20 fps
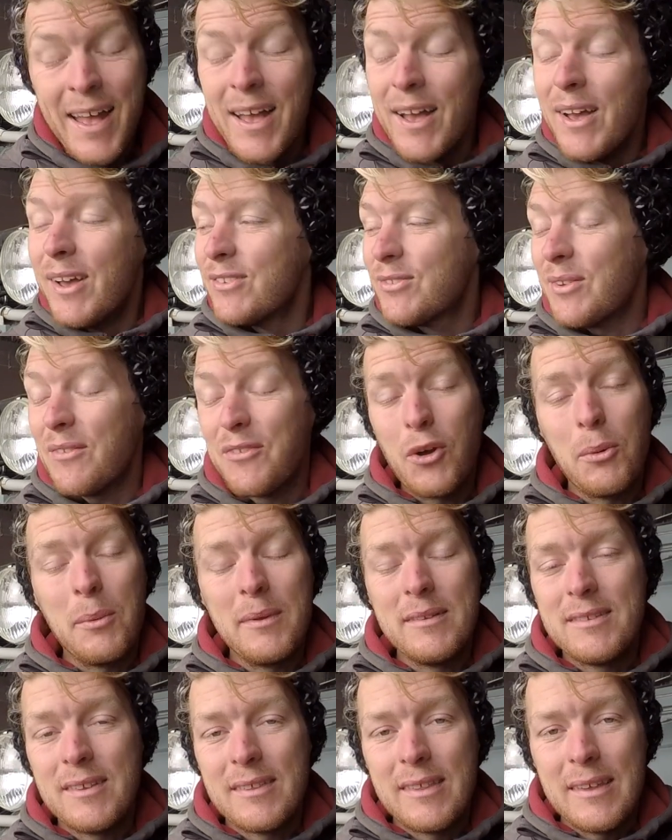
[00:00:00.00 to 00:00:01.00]
So I've come
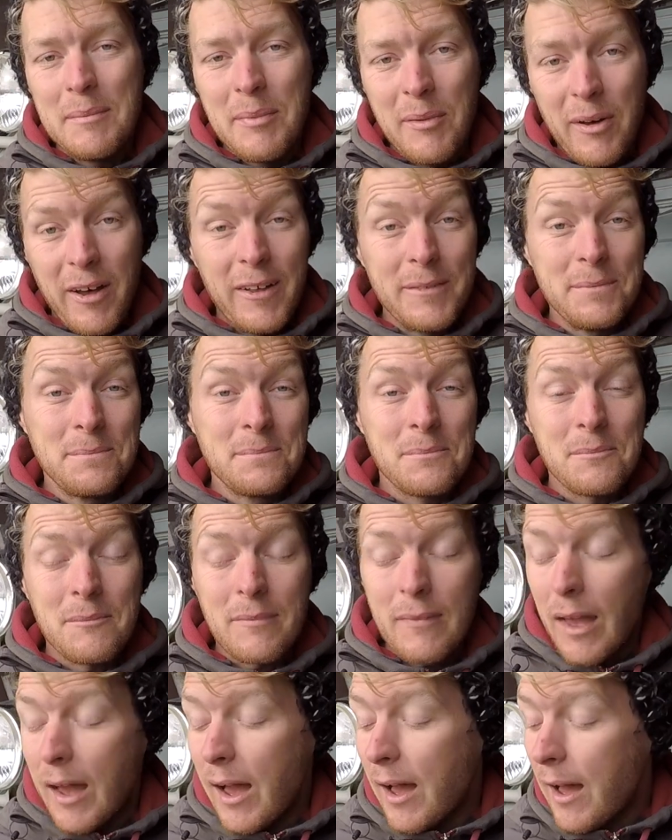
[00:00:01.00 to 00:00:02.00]
into the barn.
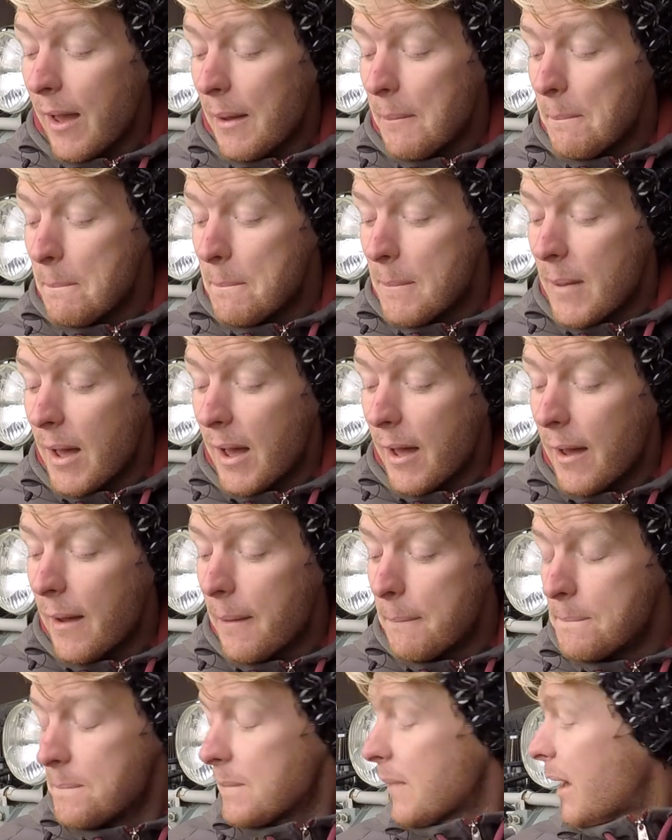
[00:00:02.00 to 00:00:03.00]
I'm
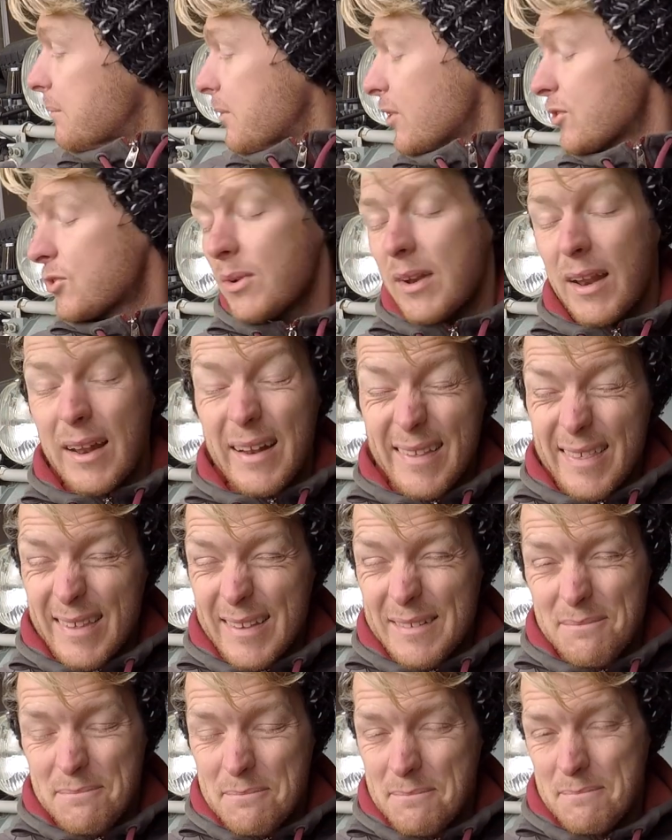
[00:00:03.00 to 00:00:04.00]
not doing
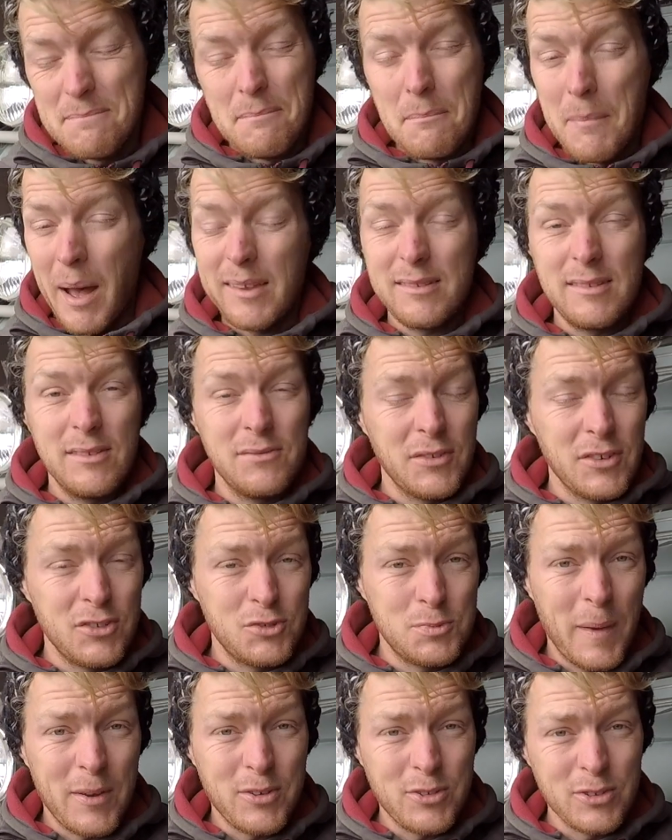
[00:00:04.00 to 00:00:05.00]
anything massively
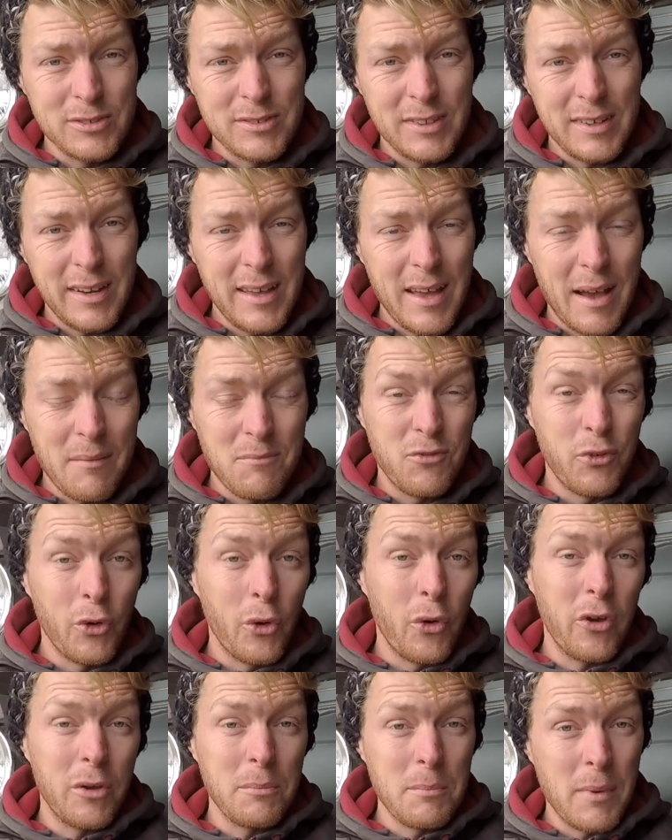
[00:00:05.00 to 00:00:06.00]
special today. I'm
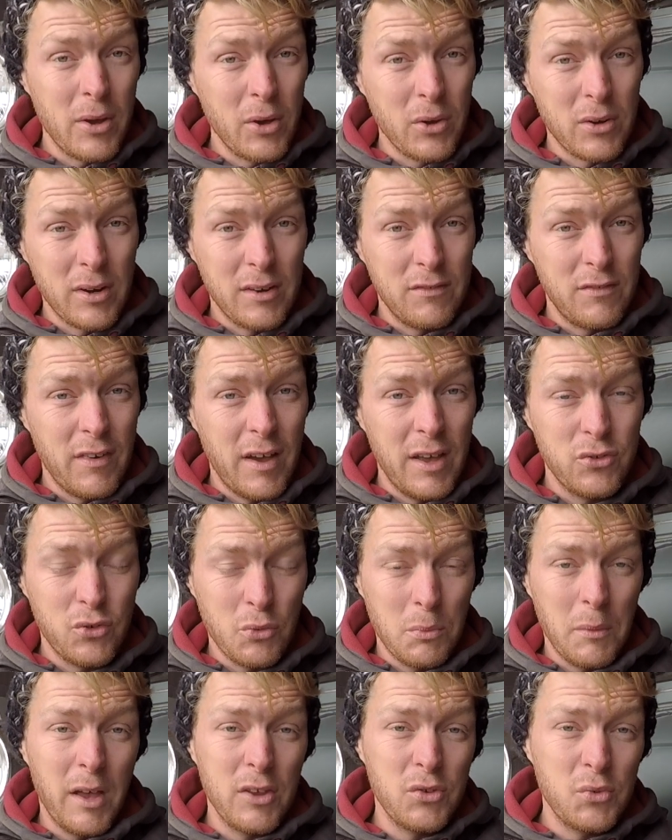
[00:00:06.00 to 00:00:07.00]
following my own advice
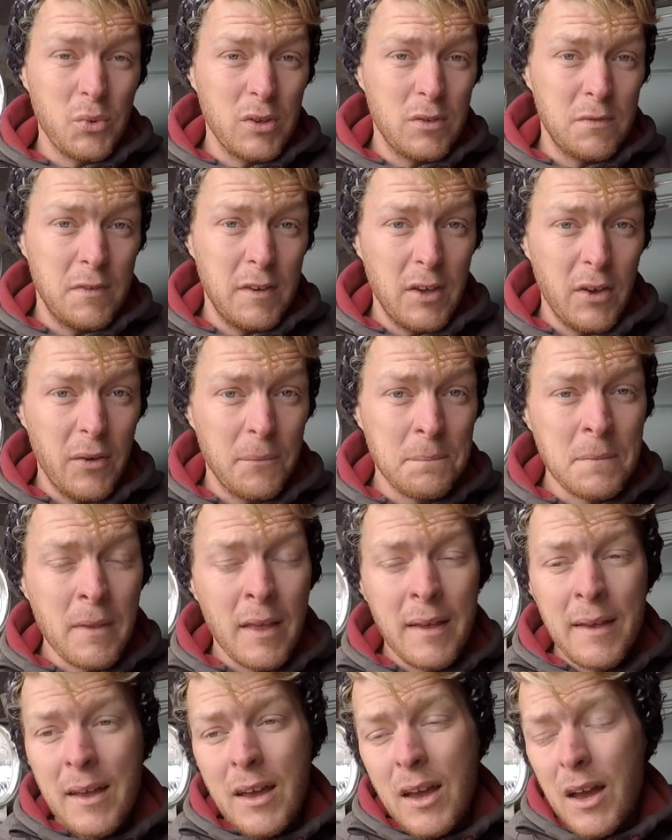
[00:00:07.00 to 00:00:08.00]
from last week's video
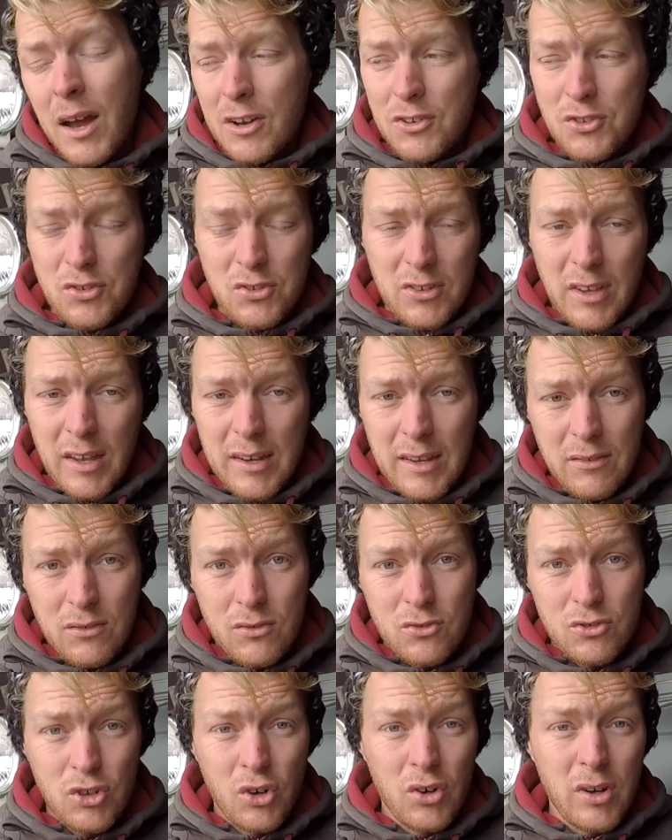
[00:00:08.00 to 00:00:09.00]
and just getting
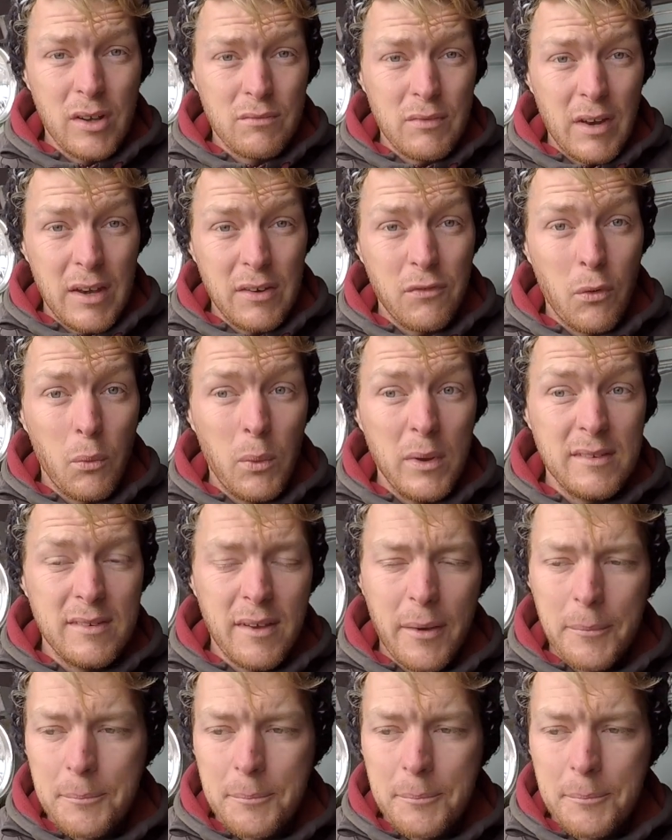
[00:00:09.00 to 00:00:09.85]
Jolene ready for winter.